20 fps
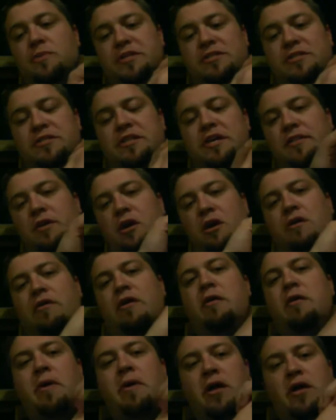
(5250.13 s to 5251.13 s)
but it's not the heart
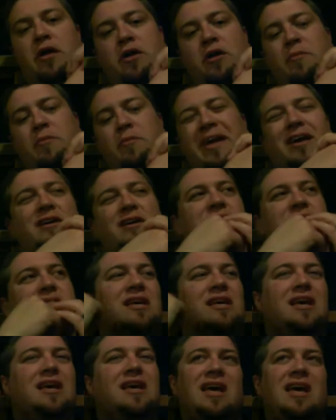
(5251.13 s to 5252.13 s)
rate monitor because,
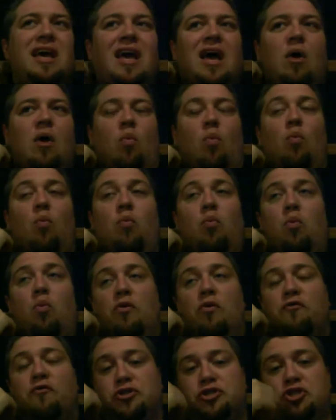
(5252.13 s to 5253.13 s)

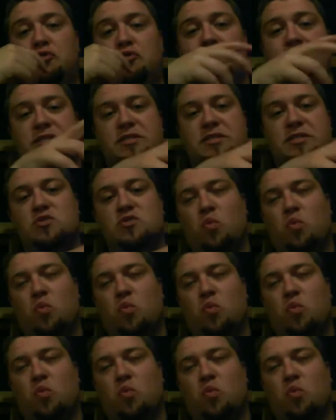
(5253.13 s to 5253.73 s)
well, for 2 reasons.